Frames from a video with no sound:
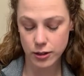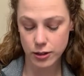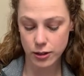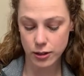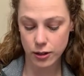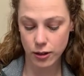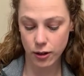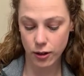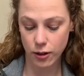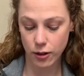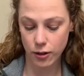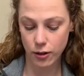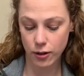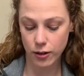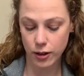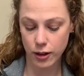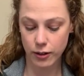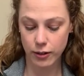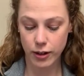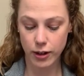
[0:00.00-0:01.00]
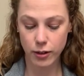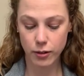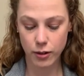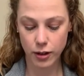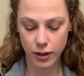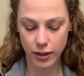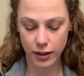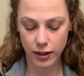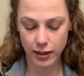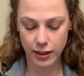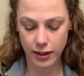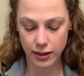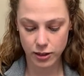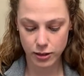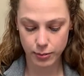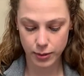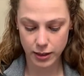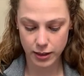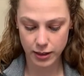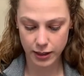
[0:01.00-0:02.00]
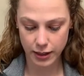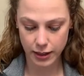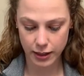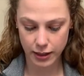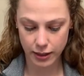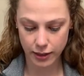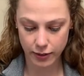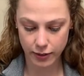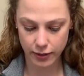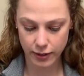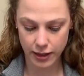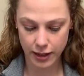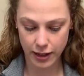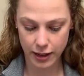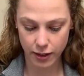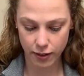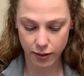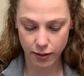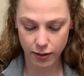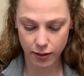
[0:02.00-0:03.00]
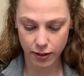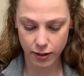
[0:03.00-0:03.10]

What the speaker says: So there we go. I think that should be tight enough now.